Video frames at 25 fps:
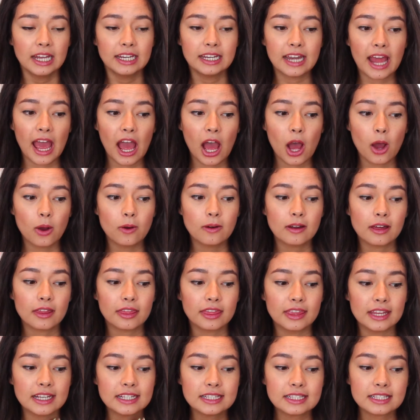Now
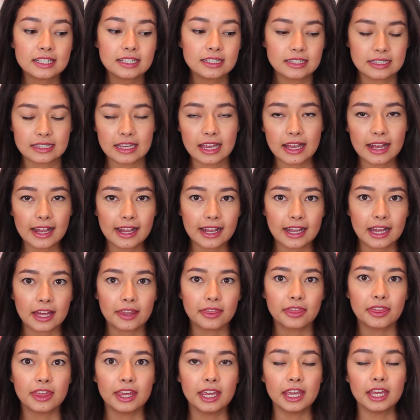this is like
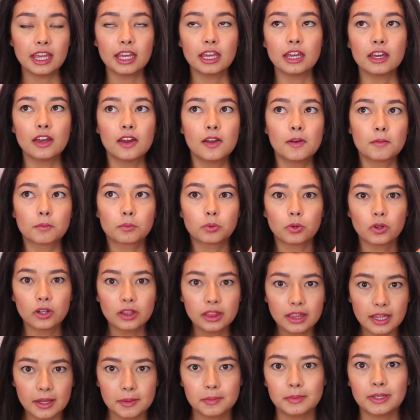the
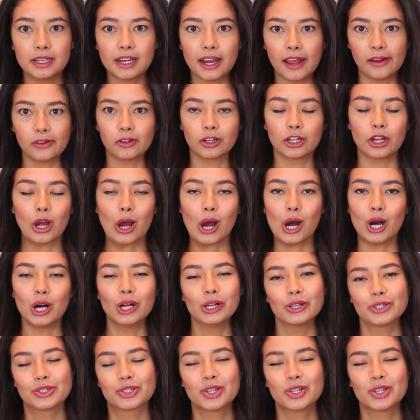preliminary haul.